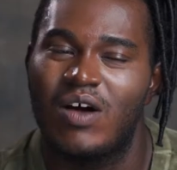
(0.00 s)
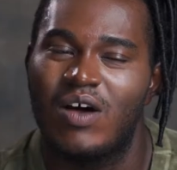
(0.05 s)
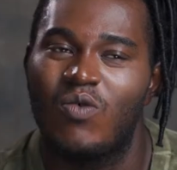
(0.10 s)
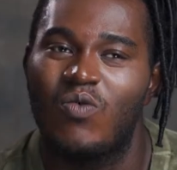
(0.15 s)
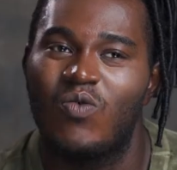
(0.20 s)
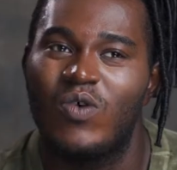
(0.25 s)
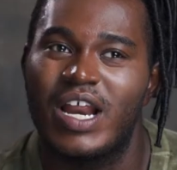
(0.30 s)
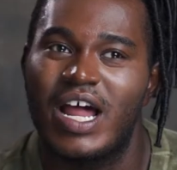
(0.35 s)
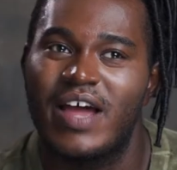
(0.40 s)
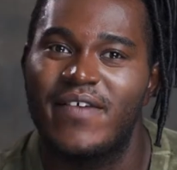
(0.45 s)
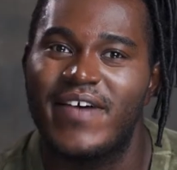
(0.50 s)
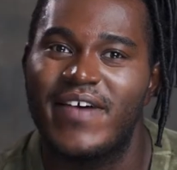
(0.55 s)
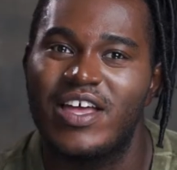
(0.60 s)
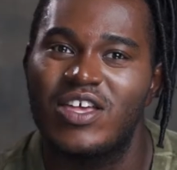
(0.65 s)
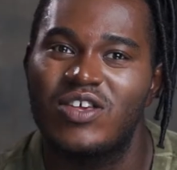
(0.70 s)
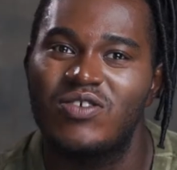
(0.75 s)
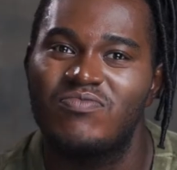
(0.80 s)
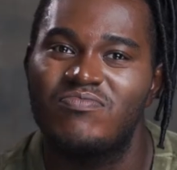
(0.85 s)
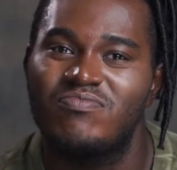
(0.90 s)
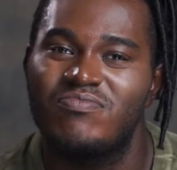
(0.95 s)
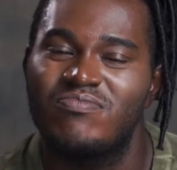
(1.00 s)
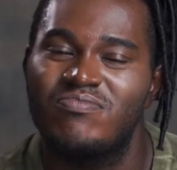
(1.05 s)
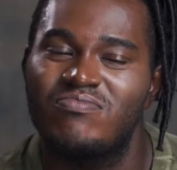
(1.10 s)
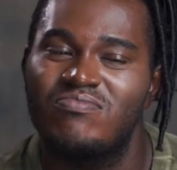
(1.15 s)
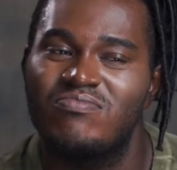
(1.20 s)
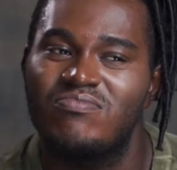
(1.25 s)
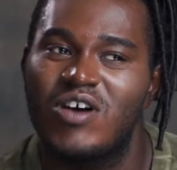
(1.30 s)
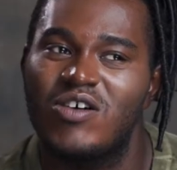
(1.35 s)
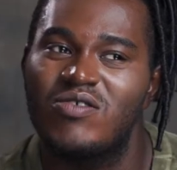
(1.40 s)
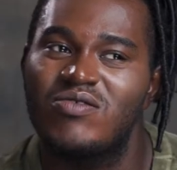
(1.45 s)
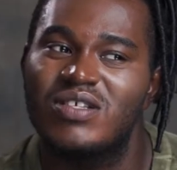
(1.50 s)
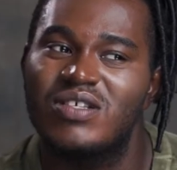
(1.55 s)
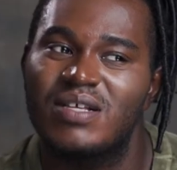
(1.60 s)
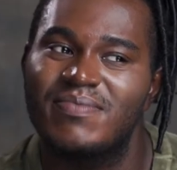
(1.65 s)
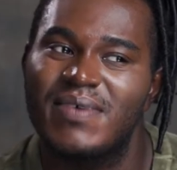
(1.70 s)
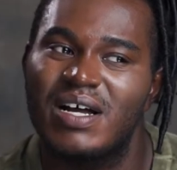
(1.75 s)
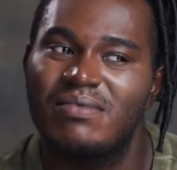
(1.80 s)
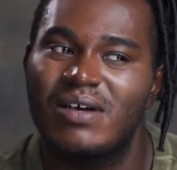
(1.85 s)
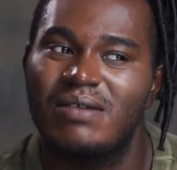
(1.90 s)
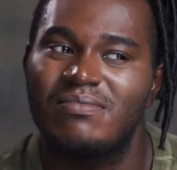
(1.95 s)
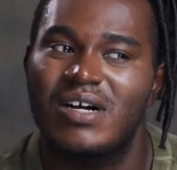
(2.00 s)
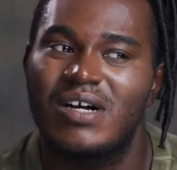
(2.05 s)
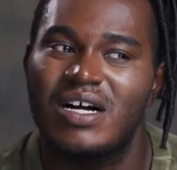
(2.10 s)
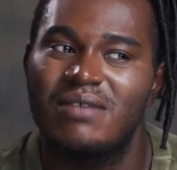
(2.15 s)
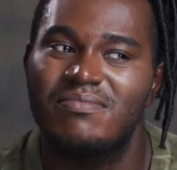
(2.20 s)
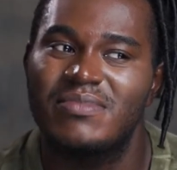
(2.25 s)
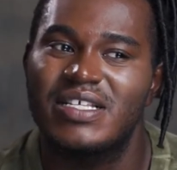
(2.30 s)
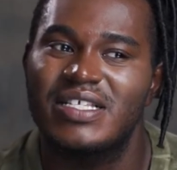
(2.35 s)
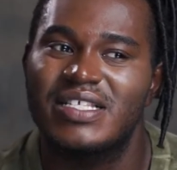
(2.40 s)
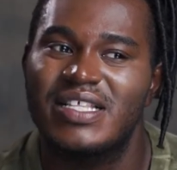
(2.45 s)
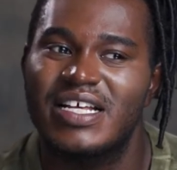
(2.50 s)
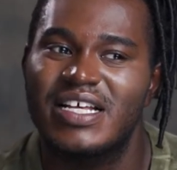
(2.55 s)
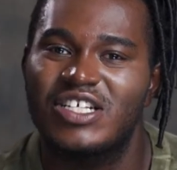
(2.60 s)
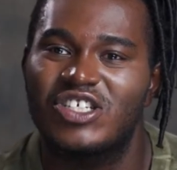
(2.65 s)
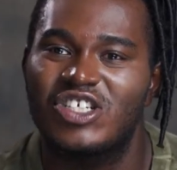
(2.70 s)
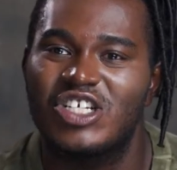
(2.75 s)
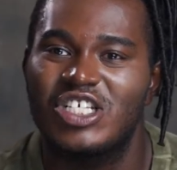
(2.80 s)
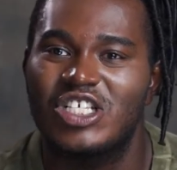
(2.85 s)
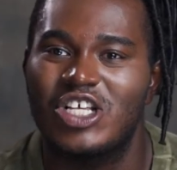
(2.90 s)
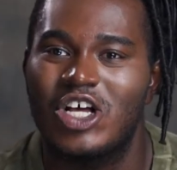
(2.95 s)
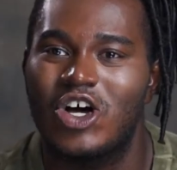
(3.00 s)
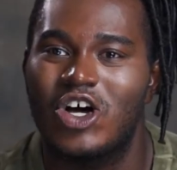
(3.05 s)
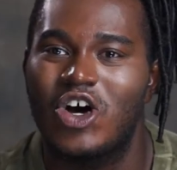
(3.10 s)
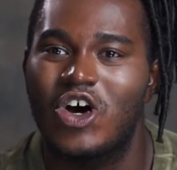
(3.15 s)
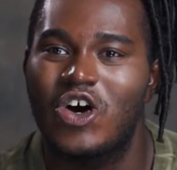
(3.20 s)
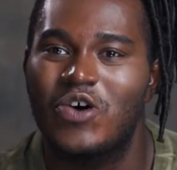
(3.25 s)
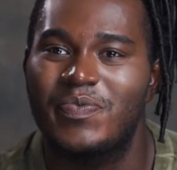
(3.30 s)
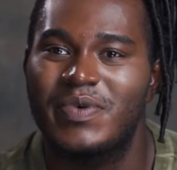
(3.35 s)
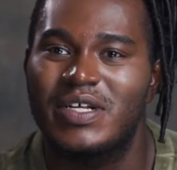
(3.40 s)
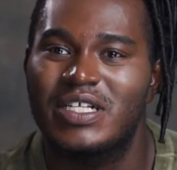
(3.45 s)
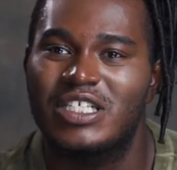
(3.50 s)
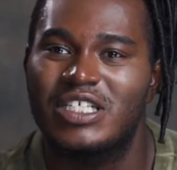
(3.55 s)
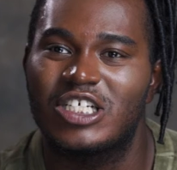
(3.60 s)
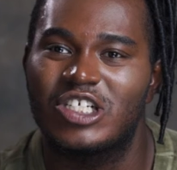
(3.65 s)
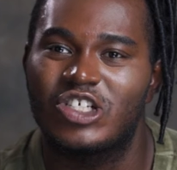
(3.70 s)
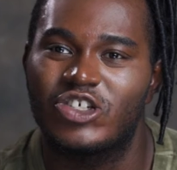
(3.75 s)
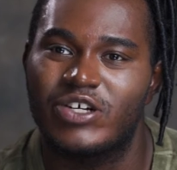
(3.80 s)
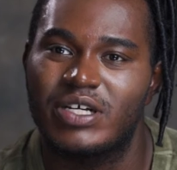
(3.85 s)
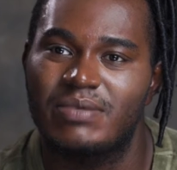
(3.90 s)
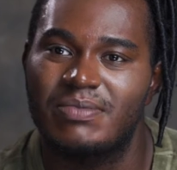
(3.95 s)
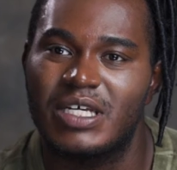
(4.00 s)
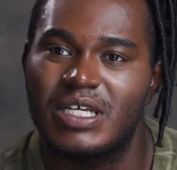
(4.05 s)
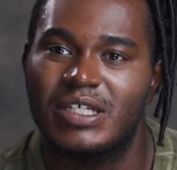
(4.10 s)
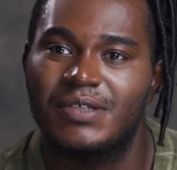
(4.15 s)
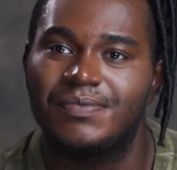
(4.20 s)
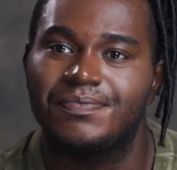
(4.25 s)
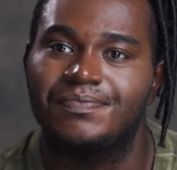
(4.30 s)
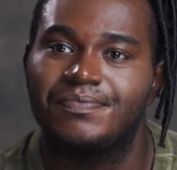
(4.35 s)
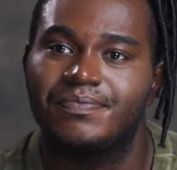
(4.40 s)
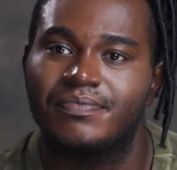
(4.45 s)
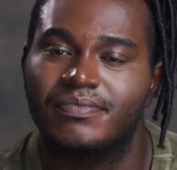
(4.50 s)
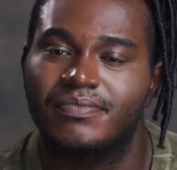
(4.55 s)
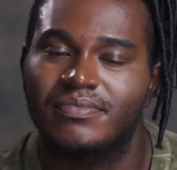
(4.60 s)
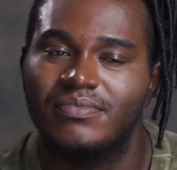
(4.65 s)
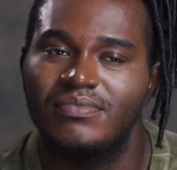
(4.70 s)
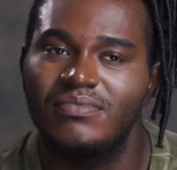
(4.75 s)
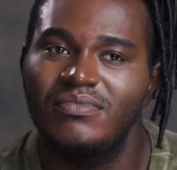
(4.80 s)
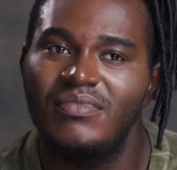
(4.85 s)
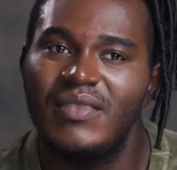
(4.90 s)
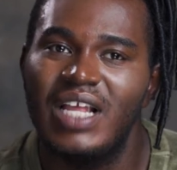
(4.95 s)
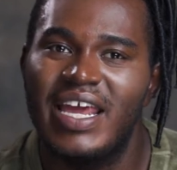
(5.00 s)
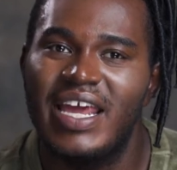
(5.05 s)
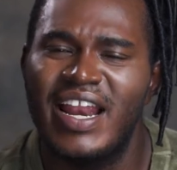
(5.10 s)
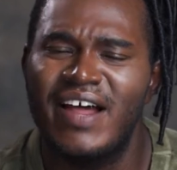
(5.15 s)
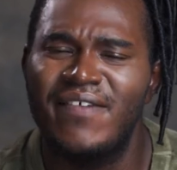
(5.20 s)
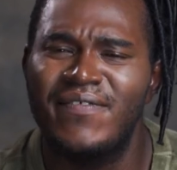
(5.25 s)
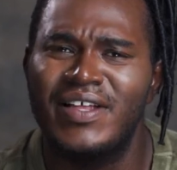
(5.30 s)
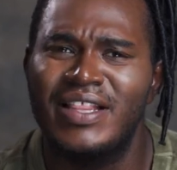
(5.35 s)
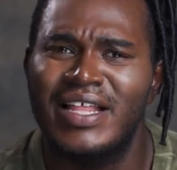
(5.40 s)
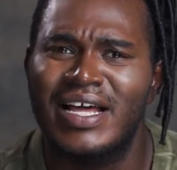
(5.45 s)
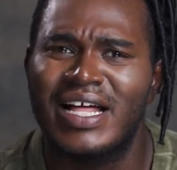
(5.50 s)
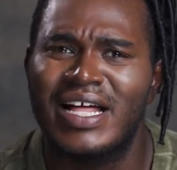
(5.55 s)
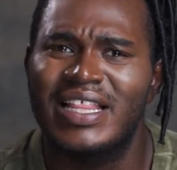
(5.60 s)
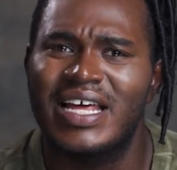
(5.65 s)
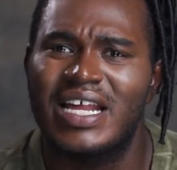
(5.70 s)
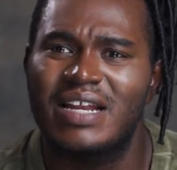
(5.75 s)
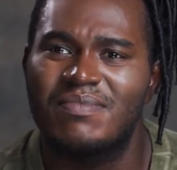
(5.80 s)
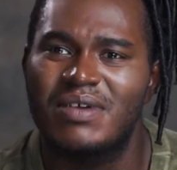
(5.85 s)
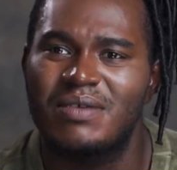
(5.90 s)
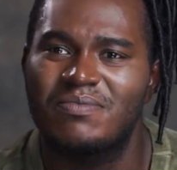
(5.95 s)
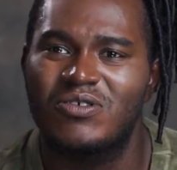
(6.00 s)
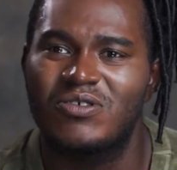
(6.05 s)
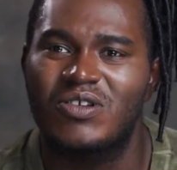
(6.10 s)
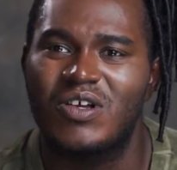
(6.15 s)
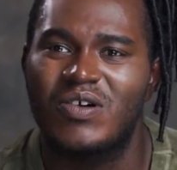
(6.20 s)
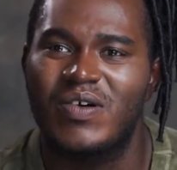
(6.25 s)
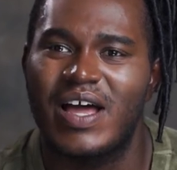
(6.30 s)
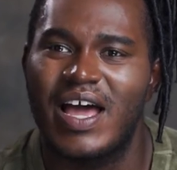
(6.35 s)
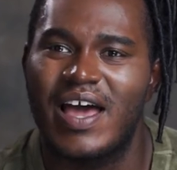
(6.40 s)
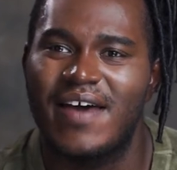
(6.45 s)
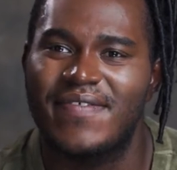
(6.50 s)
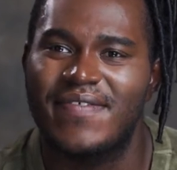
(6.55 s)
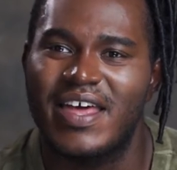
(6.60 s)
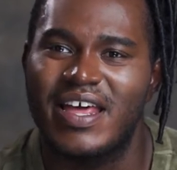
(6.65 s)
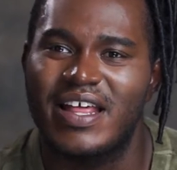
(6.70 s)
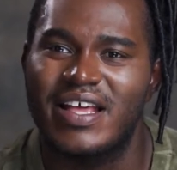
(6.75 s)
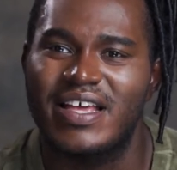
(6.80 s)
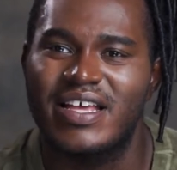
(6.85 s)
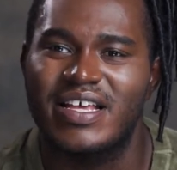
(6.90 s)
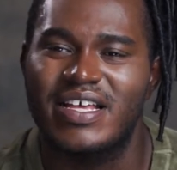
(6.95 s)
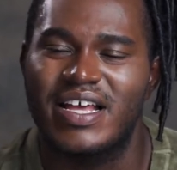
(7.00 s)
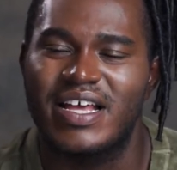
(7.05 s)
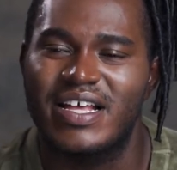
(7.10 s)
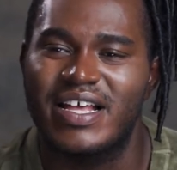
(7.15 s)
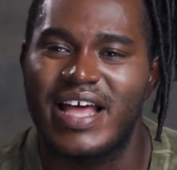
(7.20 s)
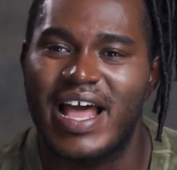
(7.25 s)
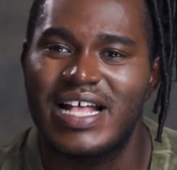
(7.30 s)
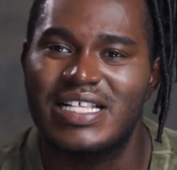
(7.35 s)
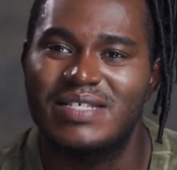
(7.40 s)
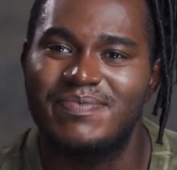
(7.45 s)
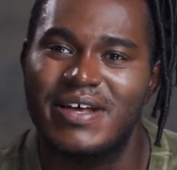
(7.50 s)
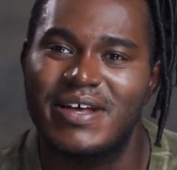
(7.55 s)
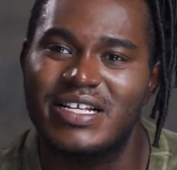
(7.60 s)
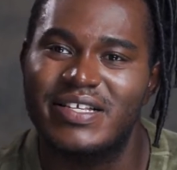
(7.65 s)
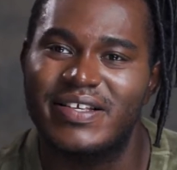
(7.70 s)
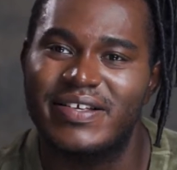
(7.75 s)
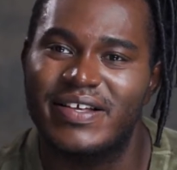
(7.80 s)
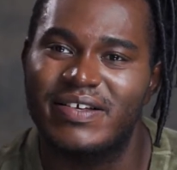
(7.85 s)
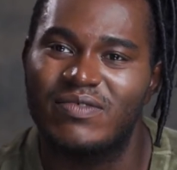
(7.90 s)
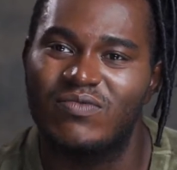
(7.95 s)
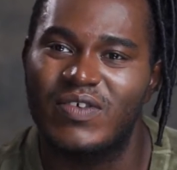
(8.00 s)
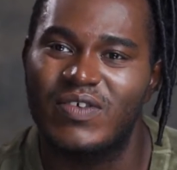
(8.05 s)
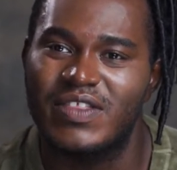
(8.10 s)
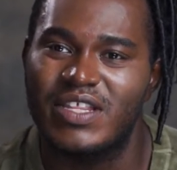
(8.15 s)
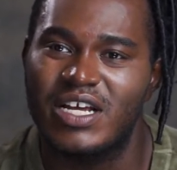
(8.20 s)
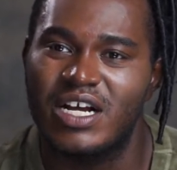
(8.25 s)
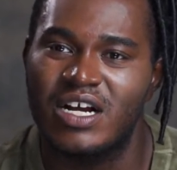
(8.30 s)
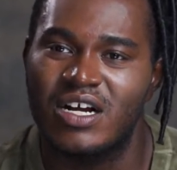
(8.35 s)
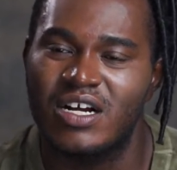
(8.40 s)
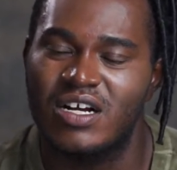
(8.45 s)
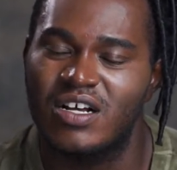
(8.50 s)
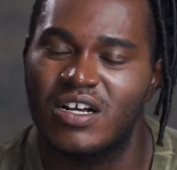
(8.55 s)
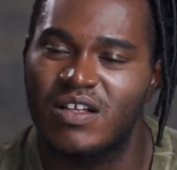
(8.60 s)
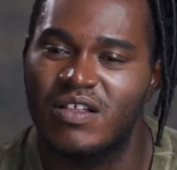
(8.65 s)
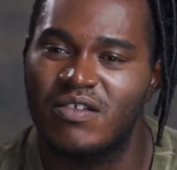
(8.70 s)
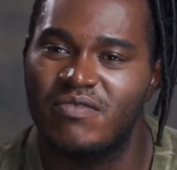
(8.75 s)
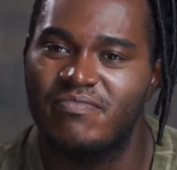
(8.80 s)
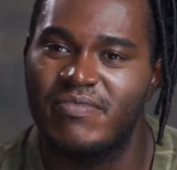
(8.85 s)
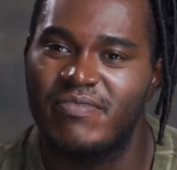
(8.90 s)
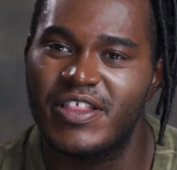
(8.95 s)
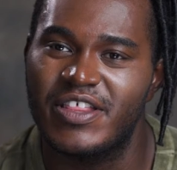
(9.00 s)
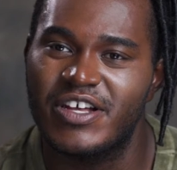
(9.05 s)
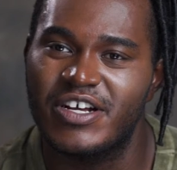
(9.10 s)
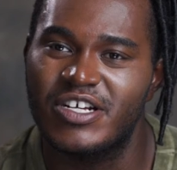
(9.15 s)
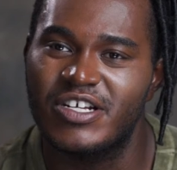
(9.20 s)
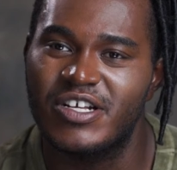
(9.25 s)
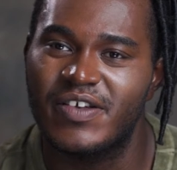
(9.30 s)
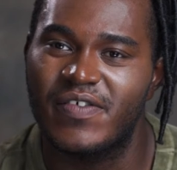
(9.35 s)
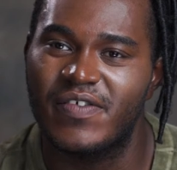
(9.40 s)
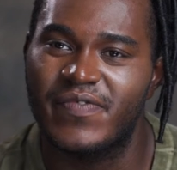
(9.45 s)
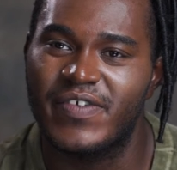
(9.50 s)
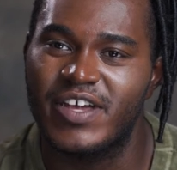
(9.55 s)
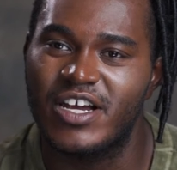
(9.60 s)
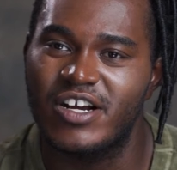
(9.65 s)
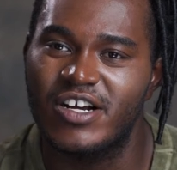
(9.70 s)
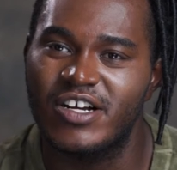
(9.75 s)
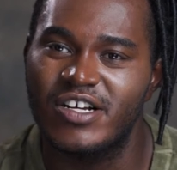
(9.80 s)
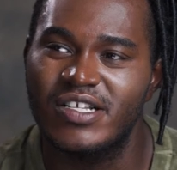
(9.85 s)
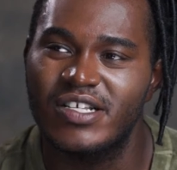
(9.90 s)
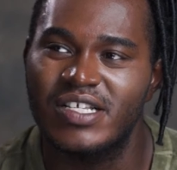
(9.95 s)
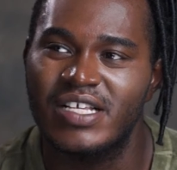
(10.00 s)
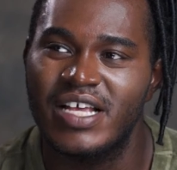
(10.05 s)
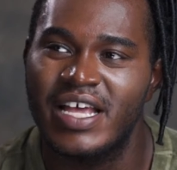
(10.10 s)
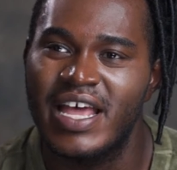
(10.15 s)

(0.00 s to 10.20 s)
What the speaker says: What I value most about my mom is that she's open to dreaming. And I feel like a lot of people don't have that aspect with their mother figures.